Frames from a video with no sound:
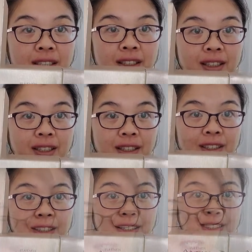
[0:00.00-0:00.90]
stunning.
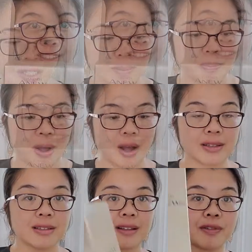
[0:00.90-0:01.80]
Even just the
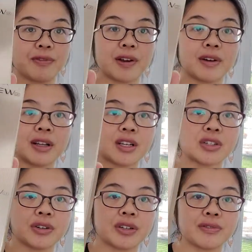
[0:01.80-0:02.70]
box is like very
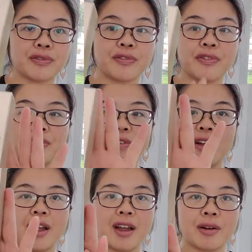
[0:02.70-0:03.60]
luxurious,
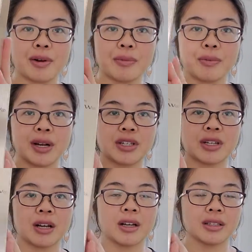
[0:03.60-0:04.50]
very rich.
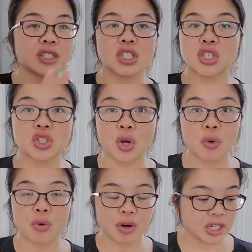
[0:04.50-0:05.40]
Ugh, it's just
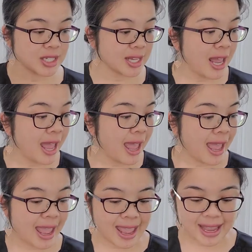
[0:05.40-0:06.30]
so gorgeous.
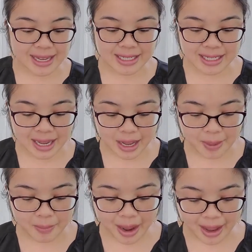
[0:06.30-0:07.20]
And
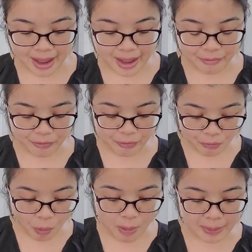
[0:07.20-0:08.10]
um, I have
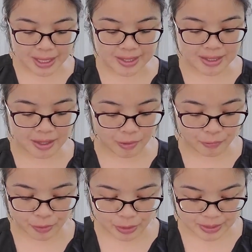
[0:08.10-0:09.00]
four pieces here
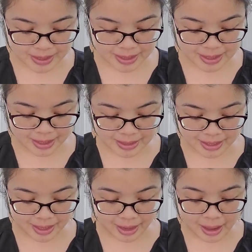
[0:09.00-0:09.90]
for you to see
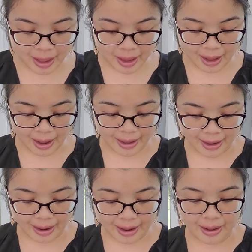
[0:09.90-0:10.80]
today. I
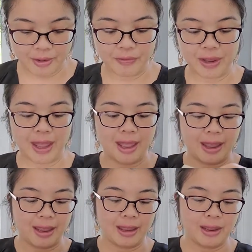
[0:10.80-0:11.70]
have
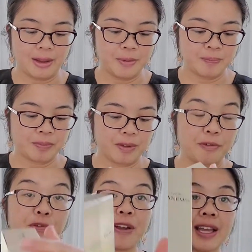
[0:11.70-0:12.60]
a
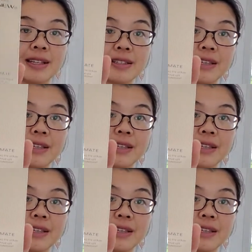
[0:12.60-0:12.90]
face